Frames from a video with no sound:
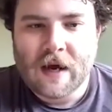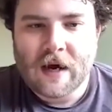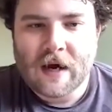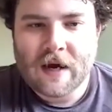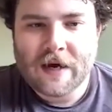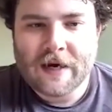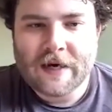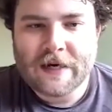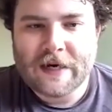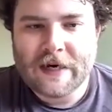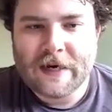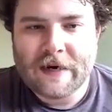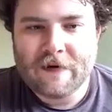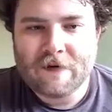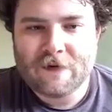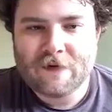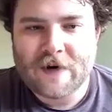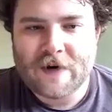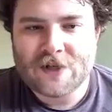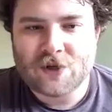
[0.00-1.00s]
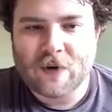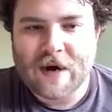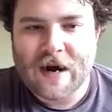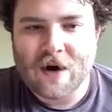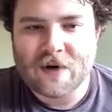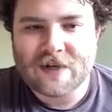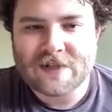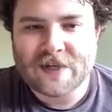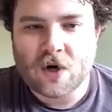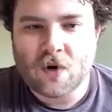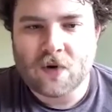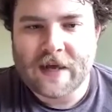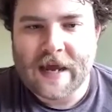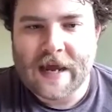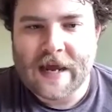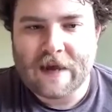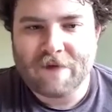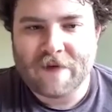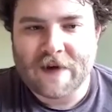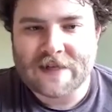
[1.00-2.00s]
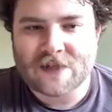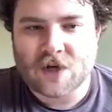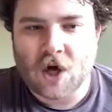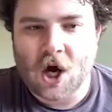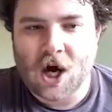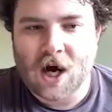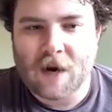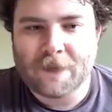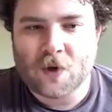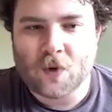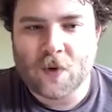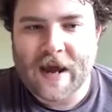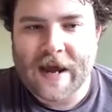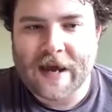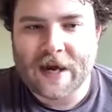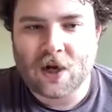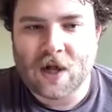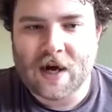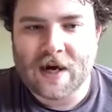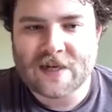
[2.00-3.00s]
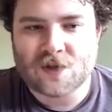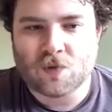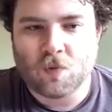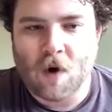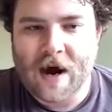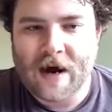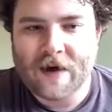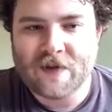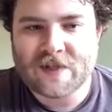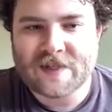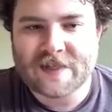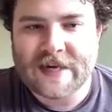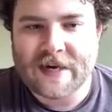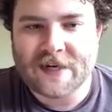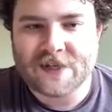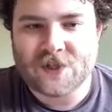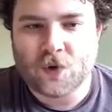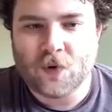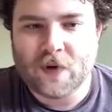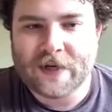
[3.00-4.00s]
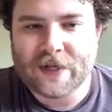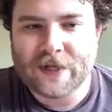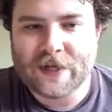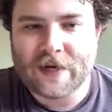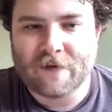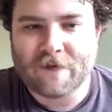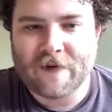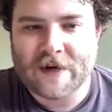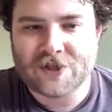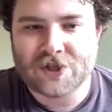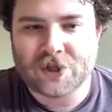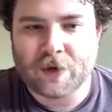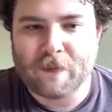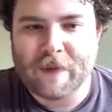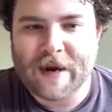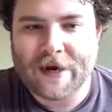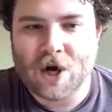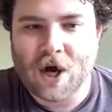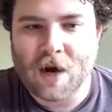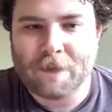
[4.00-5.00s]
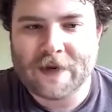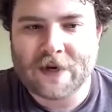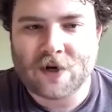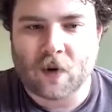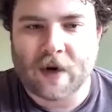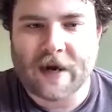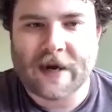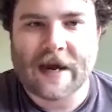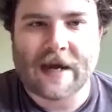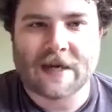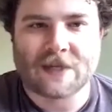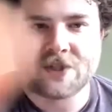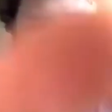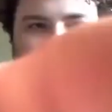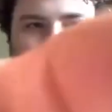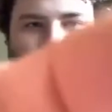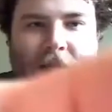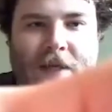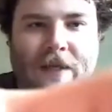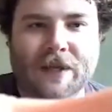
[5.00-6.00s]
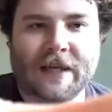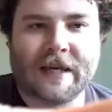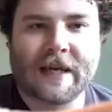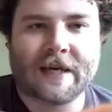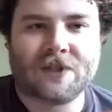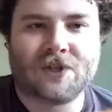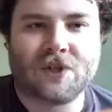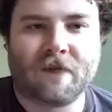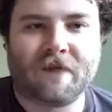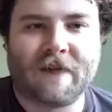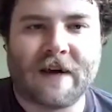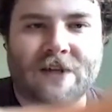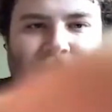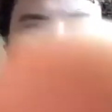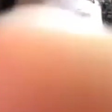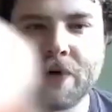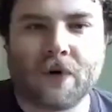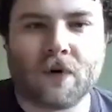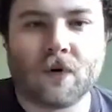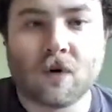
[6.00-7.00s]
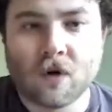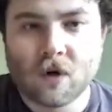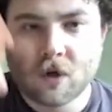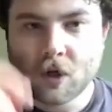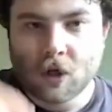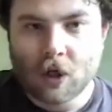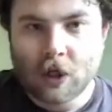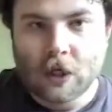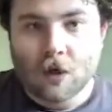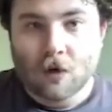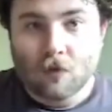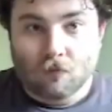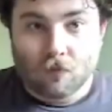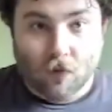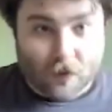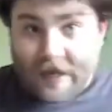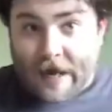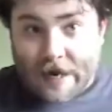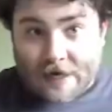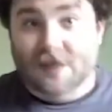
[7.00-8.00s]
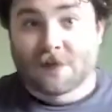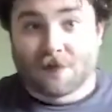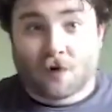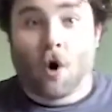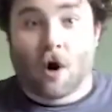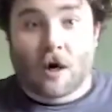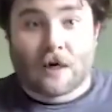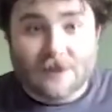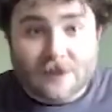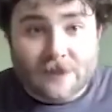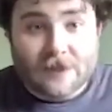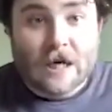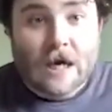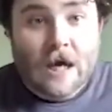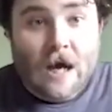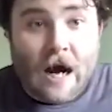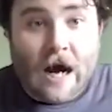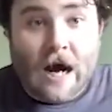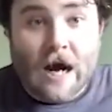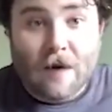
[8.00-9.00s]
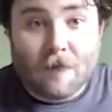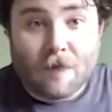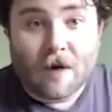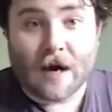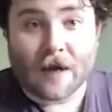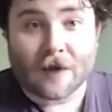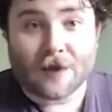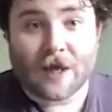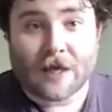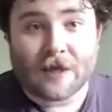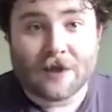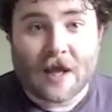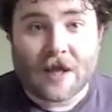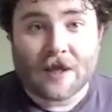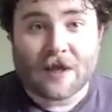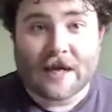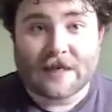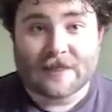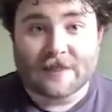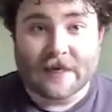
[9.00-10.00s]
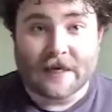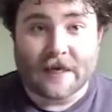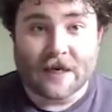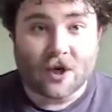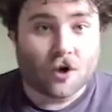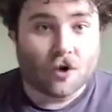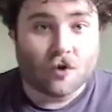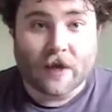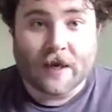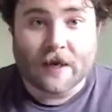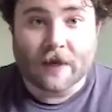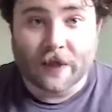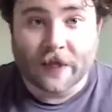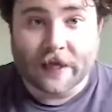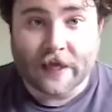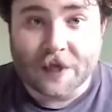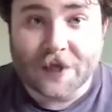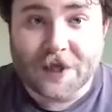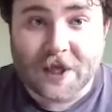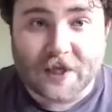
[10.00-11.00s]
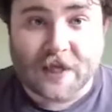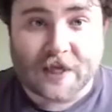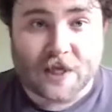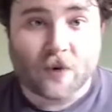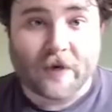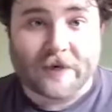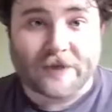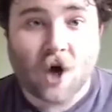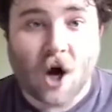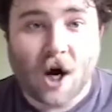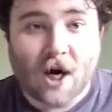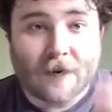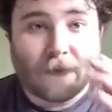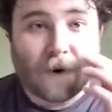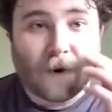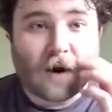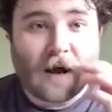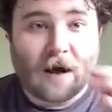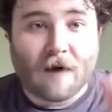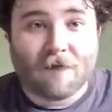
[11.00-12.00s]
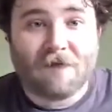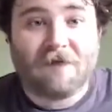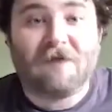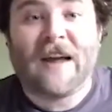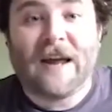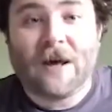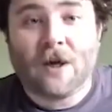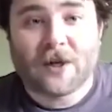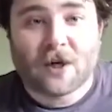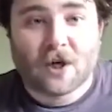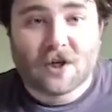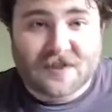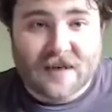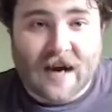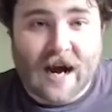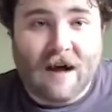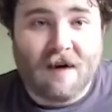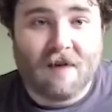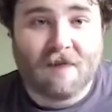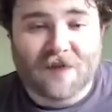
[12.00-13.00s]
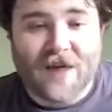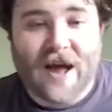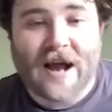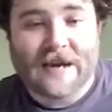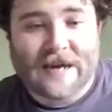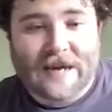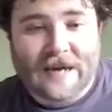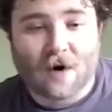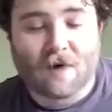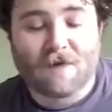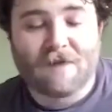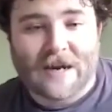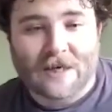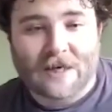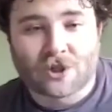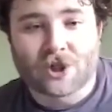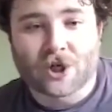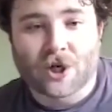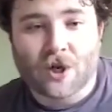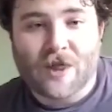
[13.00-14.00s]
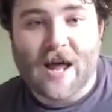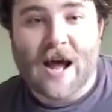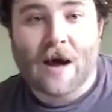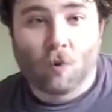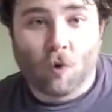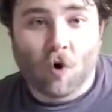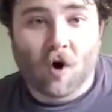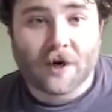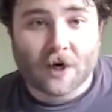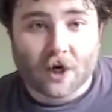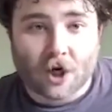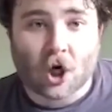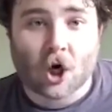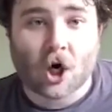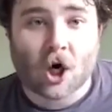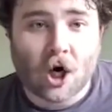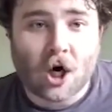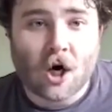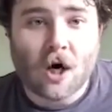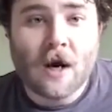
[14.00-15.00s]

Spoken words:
In an intervention round, is it okay if as op you analyze why the state doing the intervention may not be great at doing the intervention? Well, yes, of course. I think that that's a thing that you can talk about of failures of that intervention that would occur